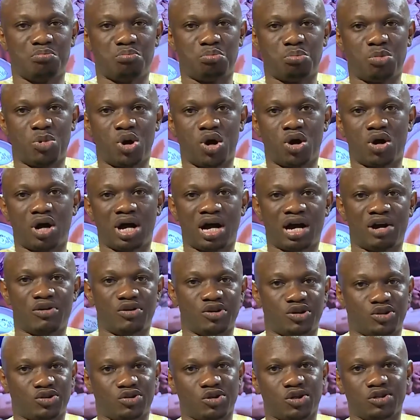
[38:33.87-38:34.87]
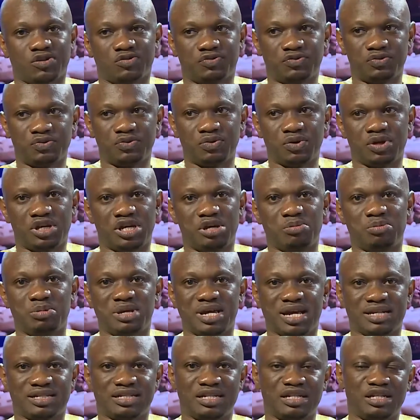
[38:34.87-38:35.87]
more resourceful.
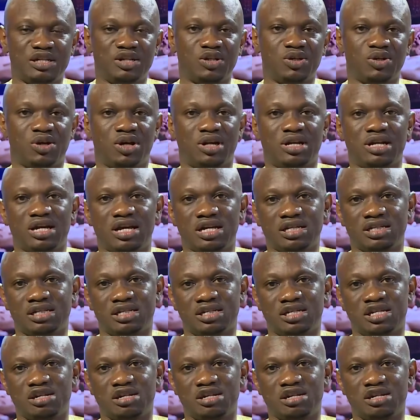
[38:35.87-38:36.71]
Keep getting knowledge.